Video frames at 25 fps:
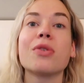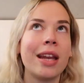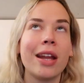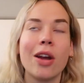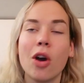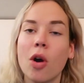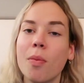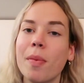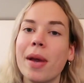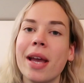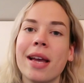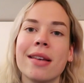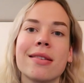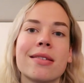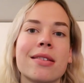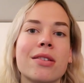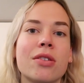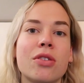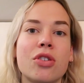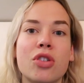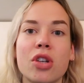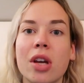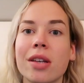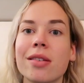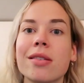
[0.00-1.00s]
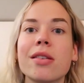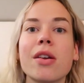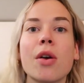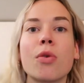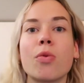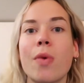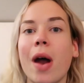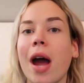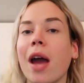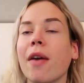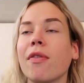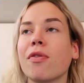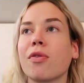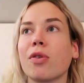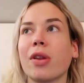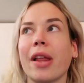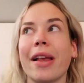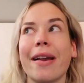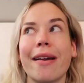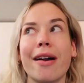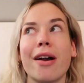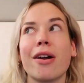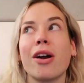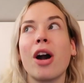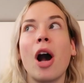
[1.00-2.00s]
Naomi has just arrived for
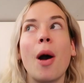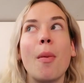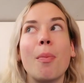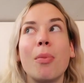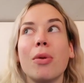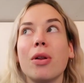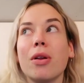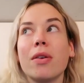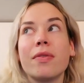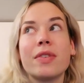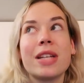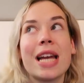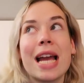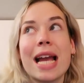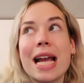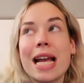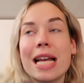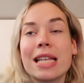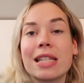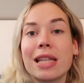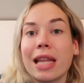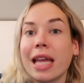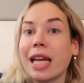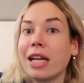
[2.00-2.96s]
like a couple of days,